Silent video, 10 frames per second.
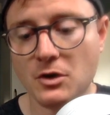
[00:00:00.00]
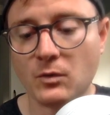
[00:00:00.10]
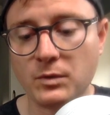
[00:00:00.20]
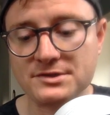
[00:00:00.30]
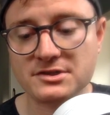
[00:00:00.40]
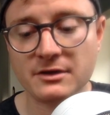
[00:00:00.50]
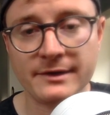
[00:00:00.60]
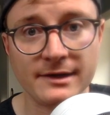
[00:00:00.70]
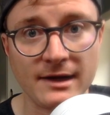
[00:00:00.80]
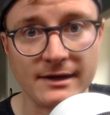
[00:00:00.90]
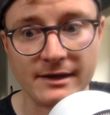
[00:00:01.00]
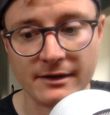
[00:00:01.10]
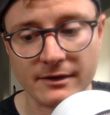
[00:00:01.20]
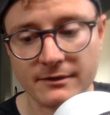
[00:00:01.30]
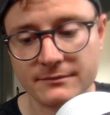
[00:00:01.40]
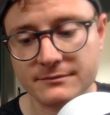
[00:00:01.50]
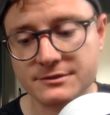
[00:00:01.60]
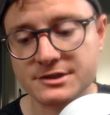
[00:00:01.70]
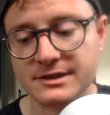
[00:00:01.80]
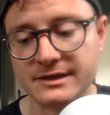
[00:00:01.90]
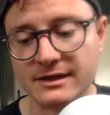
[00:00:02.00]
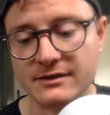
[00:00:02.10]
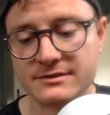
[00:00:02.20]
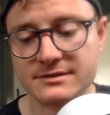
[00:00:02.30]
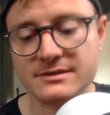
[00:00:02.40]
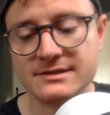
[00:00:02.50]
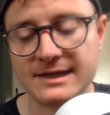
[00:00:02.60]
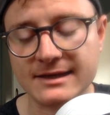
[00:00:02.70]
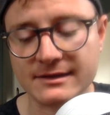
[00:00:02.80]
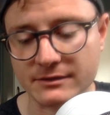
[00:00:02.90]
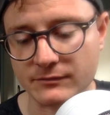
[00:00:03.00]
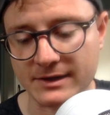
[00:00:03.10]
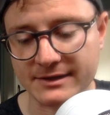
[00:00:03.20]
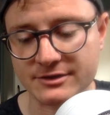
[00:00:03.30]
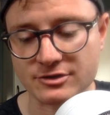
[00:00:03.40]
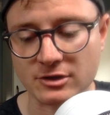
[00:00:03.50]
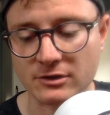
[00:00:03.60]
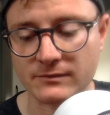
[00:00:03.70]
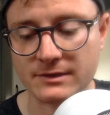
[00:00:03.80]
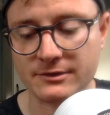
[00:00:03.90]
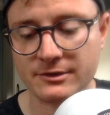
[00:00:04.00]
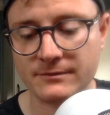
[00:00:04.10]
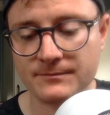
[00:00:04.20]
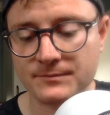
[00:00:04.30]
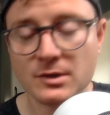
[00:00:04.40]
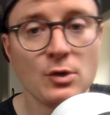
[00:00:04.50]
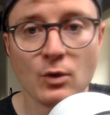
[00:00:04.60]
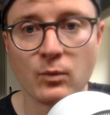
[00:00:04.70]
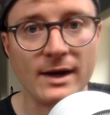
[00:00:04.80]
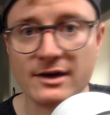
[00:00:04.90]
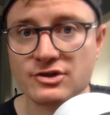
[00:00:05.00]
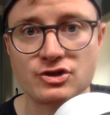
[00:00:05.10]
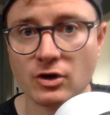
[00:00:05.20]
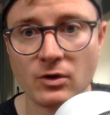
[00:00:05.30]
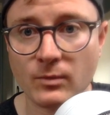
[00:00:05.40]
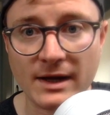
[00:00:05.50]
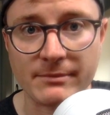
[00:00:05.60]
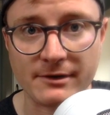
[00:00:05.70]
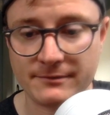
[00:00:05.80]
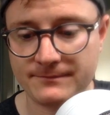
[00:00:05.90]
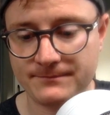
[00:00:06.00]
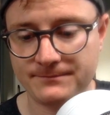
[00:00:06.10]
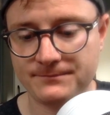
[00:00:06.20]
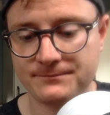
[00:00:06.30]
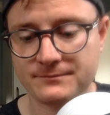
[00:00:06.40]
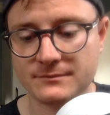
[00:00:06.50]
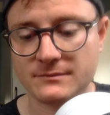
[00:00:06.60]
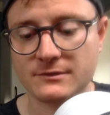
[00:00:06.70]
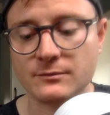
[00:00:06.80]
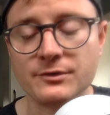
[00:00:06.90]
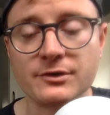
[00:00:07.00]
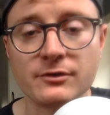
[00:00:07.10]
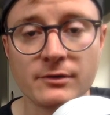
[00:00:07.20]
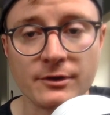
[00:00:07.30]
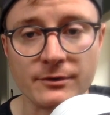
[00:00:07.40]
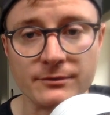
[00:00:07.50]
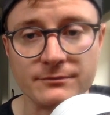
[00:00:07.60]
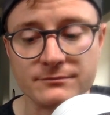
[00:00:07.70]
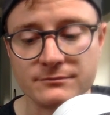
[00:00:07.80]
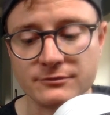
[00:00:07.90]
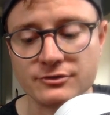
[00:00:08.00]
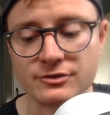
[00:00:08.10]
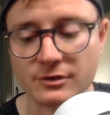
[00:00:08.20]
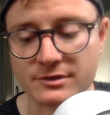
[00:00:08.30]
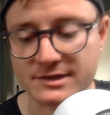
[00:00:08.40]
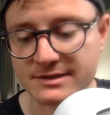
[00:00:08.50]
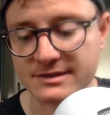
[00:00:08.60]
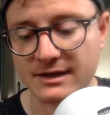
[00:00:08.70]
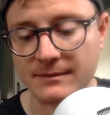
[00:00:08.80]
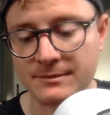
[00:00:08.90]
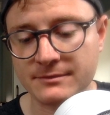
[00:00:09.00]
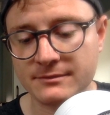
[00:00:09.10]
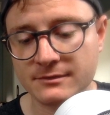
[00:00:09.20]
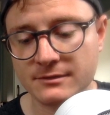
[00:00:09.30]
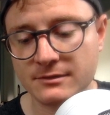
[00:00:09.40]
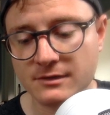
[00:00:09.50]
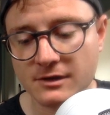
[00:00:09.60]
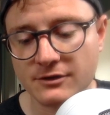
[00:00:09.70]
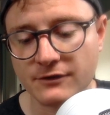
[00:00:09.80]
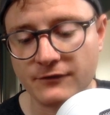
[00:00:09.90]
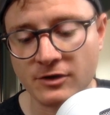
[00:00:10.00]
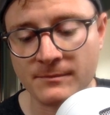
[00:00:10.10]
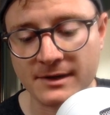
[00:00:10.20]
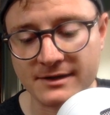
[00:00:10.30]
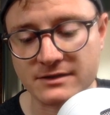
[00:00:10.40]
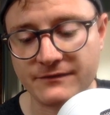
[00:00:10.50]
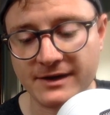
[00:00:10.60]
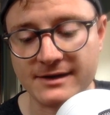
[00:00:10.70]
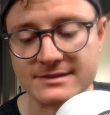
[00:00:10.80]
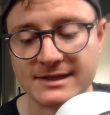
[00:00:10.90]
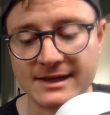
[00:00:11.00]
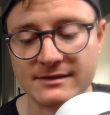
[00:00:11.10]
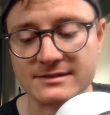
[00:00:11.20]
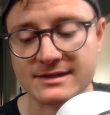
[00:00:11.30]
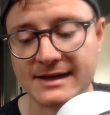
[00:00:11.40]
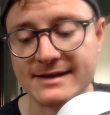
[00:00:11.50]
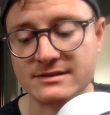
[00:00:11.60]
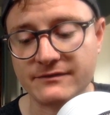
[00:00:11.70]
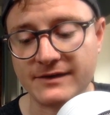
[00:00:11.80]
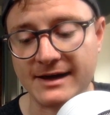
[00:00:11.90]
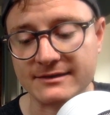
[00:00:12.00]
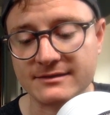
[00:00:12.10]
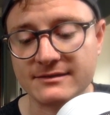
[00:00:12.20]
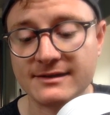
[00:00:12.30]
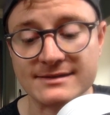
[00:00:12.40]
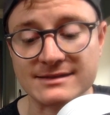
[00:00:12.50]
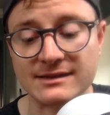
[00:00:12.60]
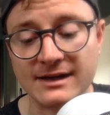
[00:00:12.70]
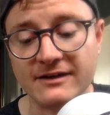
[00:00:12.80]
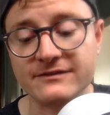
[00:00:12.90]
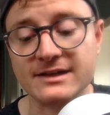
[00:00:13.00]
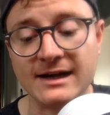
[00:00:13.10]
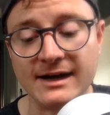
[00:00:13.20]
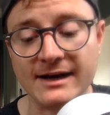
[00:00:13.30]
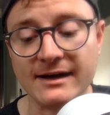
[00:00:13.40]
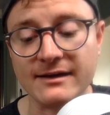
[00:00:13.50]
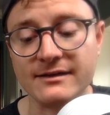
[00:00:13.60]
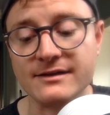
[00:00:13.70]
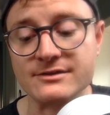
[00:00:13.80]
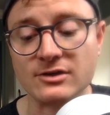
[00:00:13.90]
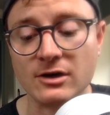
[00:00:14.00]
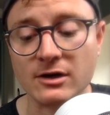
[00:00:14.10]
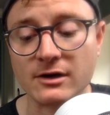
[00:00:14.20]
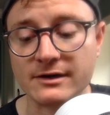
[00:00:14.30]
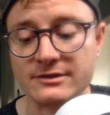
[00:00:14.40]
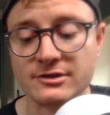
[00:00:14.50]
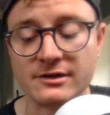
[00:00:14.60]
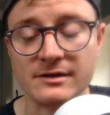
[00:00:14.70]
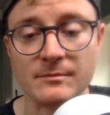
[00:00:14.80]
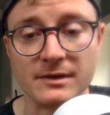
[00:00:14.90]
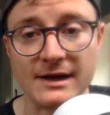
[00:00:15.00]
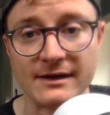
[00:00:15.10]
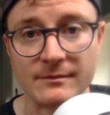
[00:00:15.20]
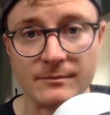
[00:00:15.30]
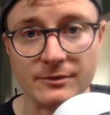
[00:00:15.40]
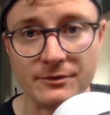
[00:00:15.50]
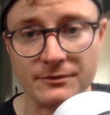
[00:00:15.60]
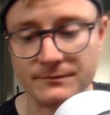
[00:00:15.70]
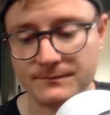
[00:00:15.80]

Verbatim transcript: What's going on here? she yells, taking in the wreckage all around her. Where's Joel Weber? With a groan, Joel sits up. The foam on his face can't disguise the fact that his left eye is already turning black and blue.